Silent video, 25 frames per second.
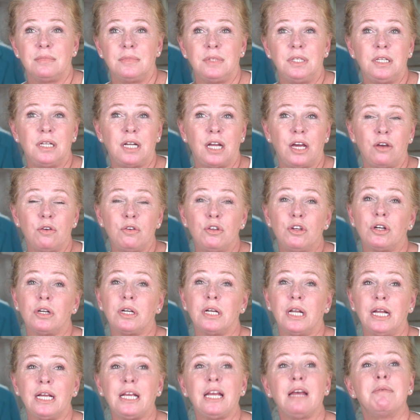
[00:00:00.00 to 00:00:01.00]
You're
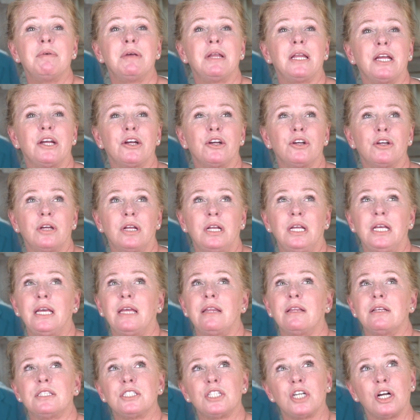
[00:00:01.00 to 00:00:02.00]
going to come in here, you're going to
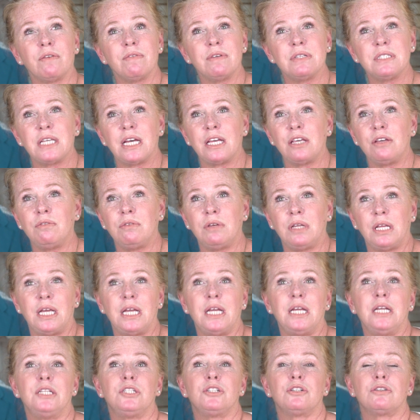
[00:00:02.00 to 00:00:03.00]
get the service that you
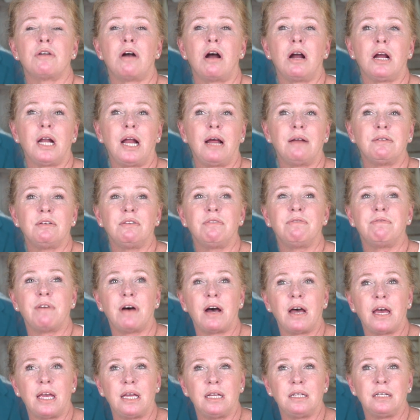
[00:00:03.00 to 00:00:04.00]
need, you're not going to have to
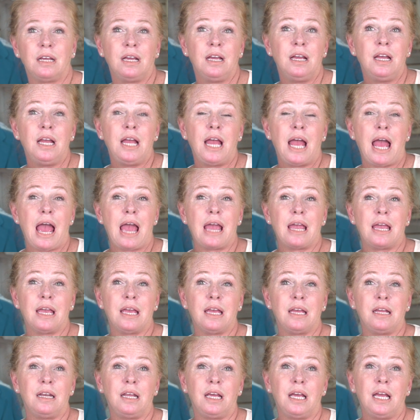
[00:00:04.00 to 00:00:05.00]
fight.
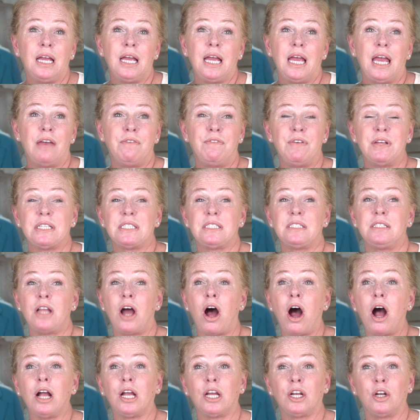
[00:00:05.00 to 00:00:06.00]
And if it's
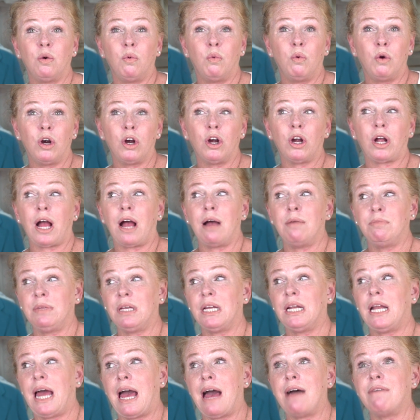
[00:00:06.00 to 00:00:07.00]
not going to work, I'm
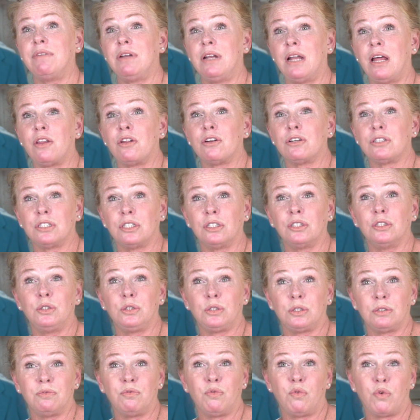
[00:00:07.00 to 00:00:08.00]
going to have another
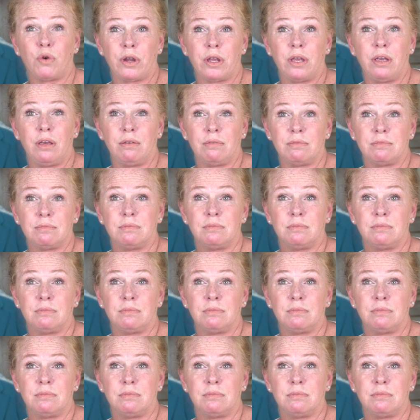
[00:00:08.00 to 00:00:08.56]
solution for you.